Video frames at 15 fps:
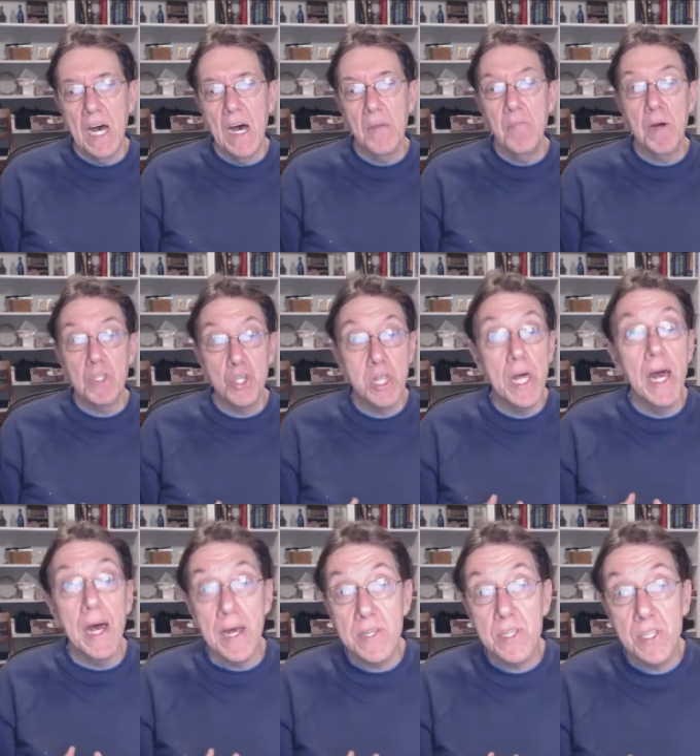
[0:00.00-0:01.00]
uh, much
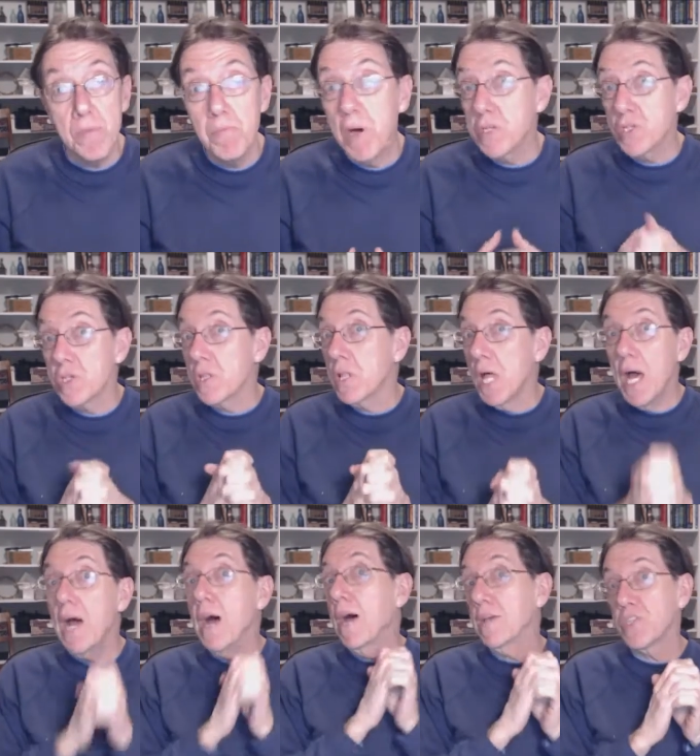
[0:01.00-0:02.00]
less, much
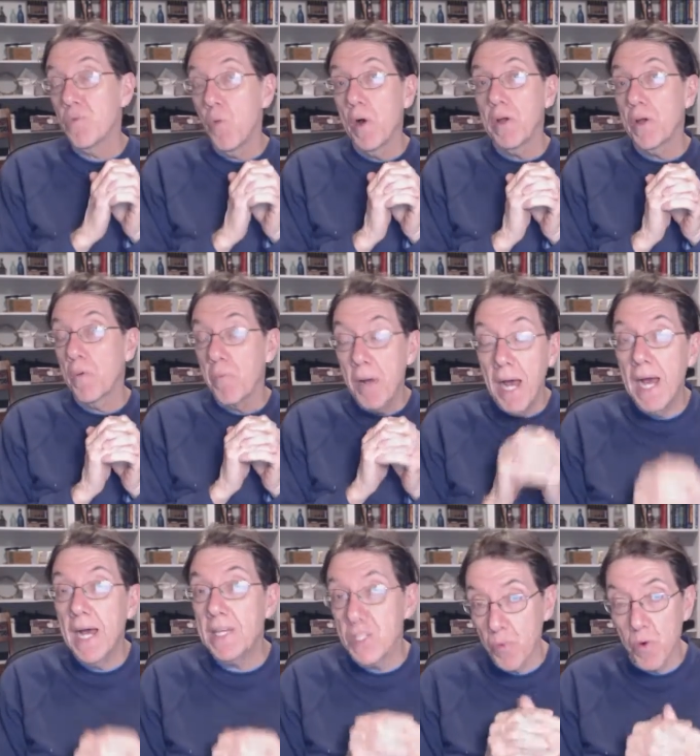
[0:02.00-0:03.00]
less what your
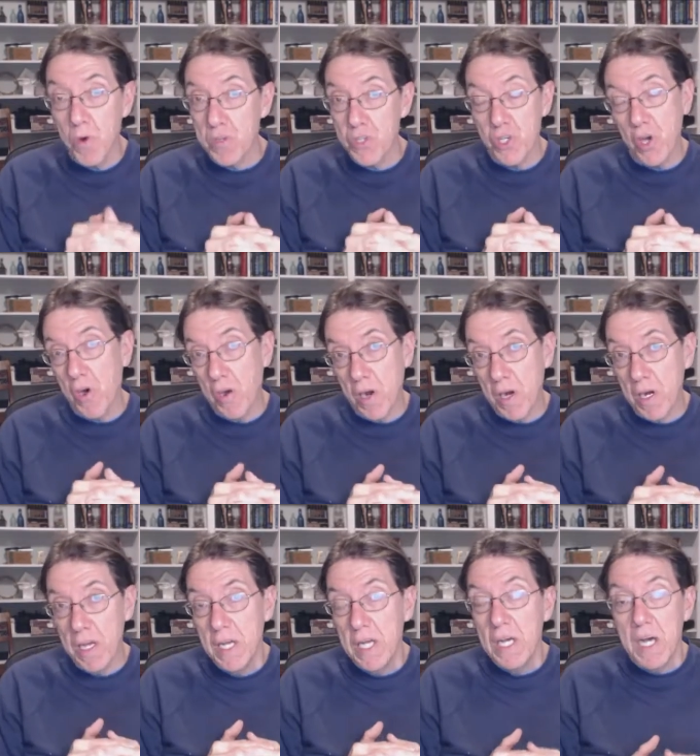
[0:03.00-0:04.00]
passwords are.